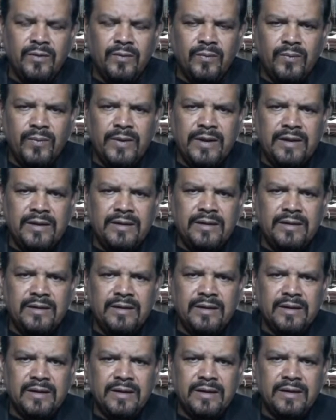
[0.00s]
with
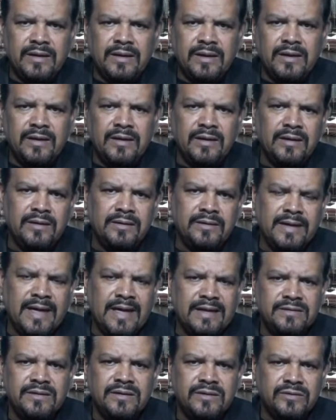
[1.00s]
the
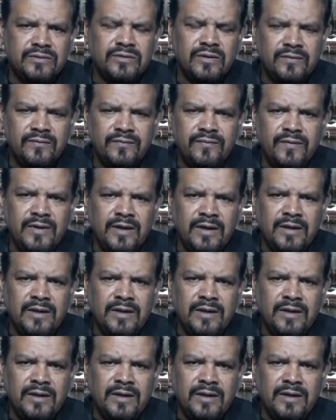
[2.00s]
essence of